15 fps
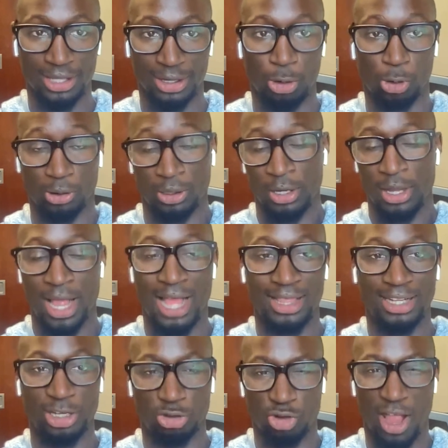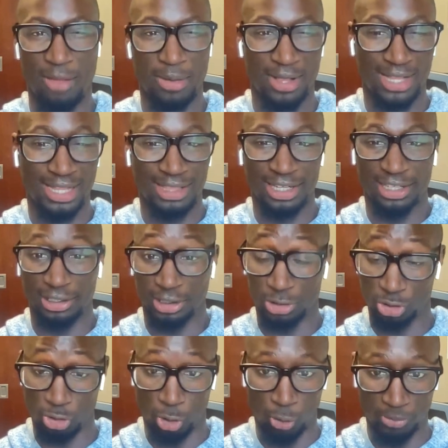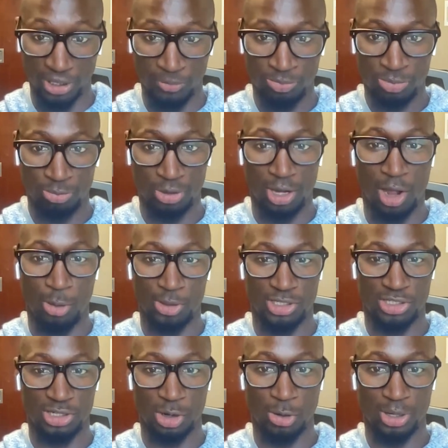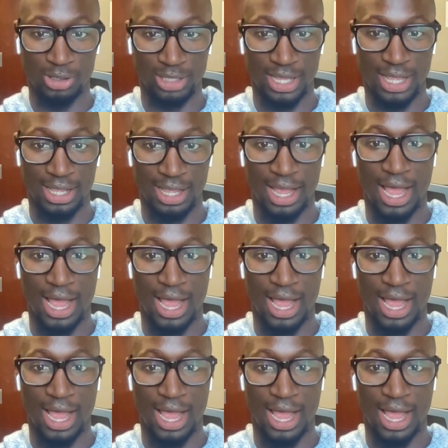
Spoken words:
But or I let it drive, let it control me, but always showing that